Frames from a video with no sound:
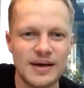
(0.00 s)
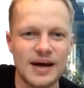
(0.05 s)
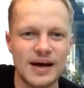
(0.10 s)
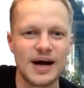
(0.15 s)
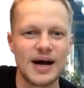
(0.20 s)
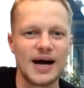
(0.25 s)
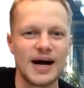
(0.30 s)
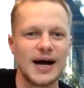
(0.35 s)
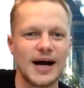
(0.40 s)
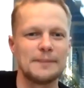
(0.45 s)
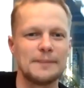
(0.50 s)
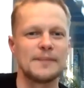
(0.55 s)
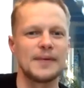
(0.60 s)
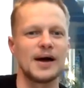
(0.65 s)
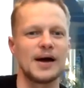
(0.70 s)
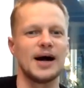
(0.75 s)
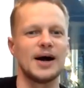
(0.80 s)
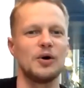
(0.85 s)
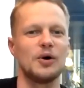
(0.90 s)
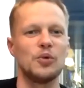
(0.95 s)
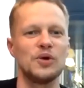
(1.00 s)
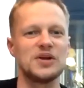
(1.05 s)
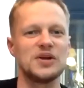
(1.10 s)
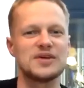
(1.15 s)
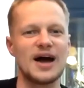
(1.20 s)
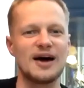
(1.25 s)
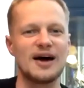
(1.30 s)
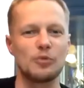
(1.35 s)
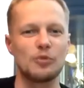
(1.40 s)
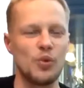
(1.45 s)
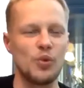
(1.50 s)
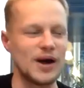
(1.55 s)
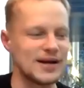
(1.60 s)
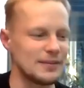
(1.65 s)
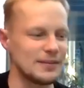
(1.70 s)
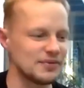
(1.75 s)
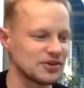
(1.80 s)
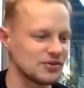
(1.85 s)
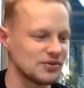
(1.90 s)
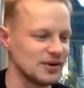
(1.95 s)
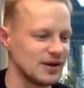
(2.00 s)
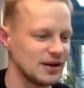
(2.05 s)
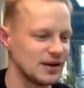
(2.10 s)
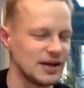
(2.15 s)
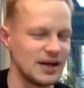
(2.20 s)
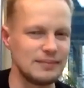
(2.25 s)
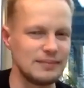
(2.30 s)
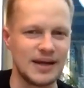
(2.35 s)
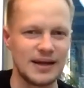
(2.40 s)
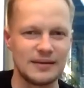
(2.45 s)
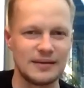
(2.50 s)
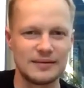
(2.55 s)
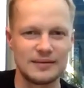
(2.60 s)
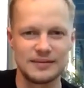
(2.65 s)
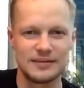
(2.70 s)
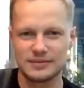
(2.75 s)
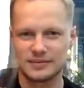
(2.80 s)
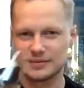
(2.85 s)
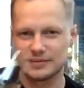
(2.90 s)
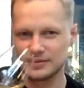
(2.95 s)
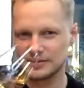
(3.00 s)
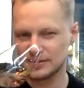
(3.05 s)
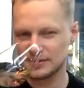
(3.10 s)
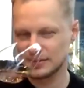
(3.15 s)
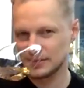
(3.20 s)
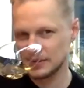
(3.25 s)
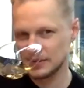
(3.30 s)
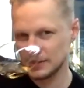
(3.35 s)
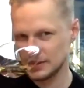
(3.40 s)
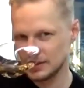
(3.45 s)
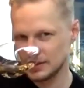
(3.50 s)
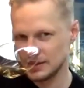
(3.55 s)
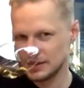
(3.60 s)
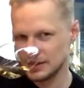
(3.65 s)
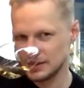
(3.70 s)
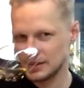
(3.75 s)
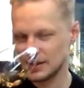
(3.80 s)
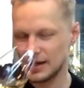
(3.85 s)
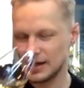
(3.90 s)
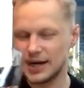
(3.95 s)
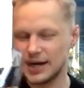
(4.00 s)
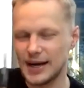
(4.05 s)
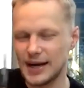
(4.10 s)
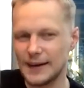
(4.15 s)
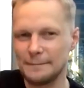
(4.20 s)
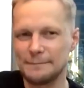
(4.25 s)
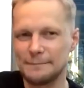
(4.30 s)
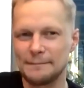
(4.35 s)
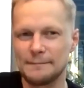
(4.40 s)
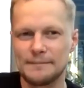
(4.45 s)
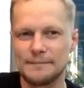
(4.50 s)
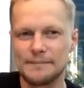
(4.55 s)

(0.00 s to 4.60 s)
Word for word: Um, uh, what do you got? Wine number three, hit me. Oh, this, uh,